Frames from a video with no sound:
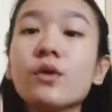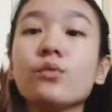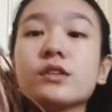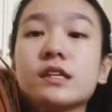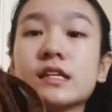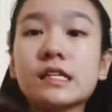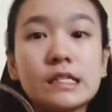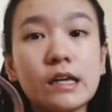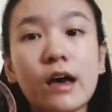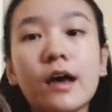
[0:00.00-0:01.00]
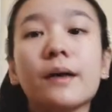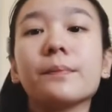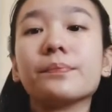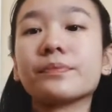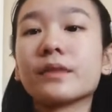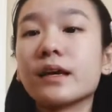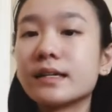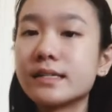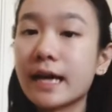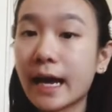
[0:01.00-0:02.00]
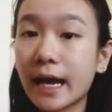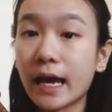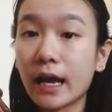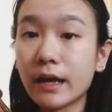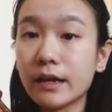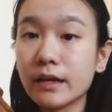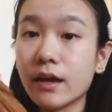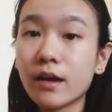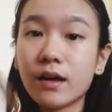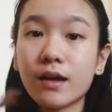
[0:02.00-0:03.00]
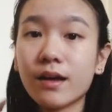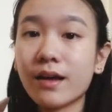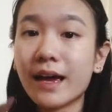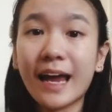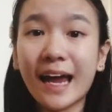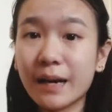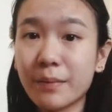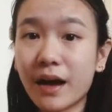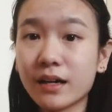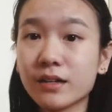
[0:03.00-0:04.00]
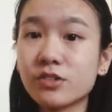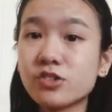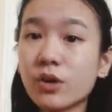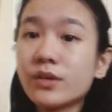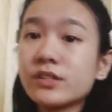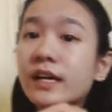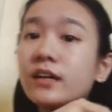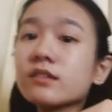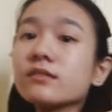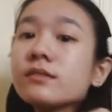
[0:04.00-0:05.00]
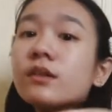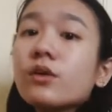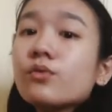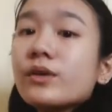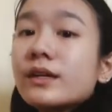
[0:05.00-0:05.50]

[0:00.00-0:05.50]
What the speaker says: with this tan handbag. So it's like really